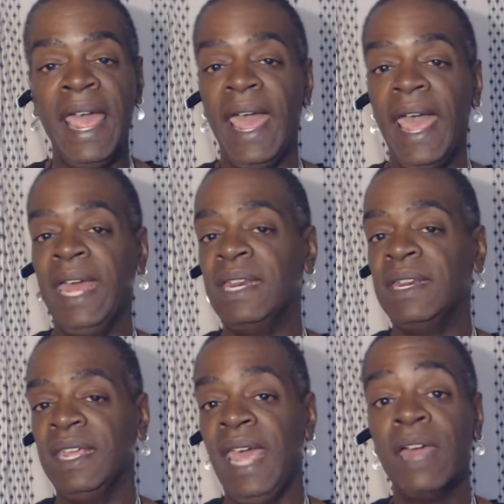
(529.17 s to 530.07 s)
and
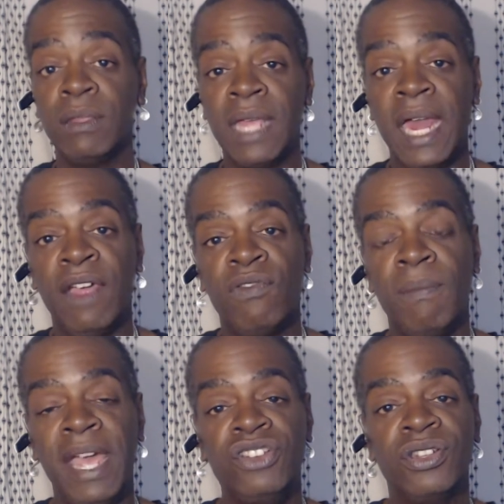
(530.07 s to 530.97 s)
gather that
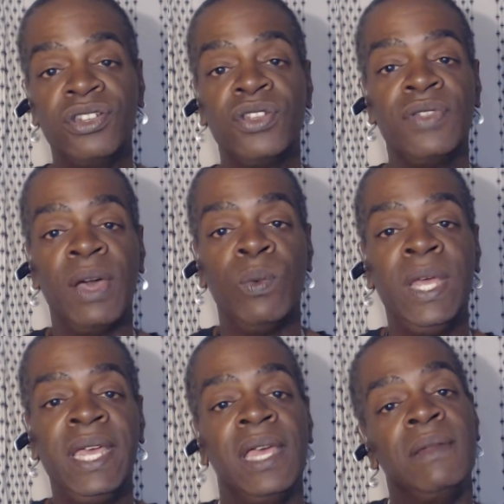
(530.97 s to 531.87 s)
information so that we
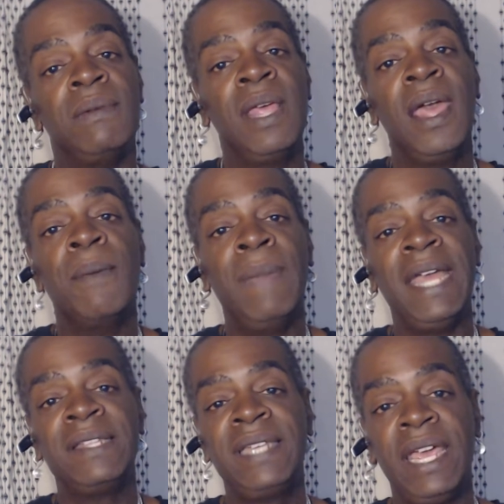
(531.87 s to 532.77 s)
can
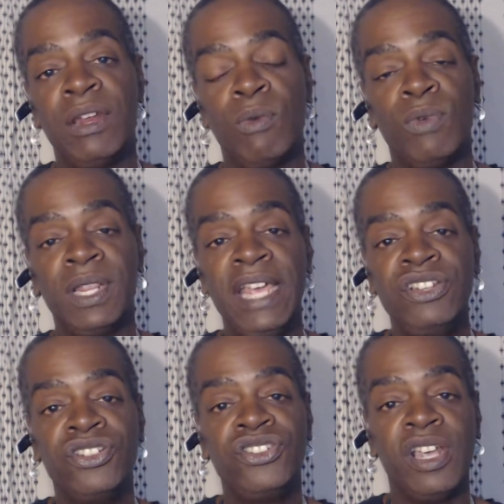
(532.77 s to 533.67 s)
maintain a
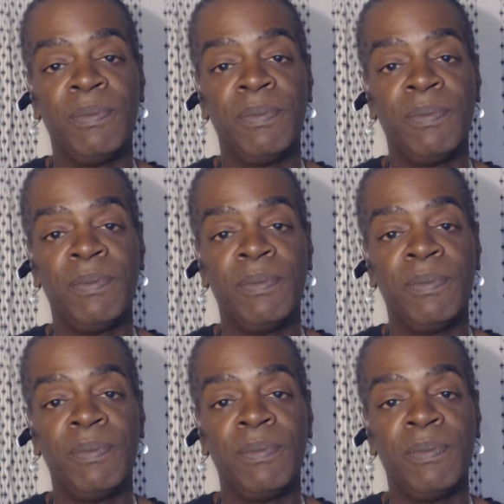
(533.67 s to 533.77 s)
relationship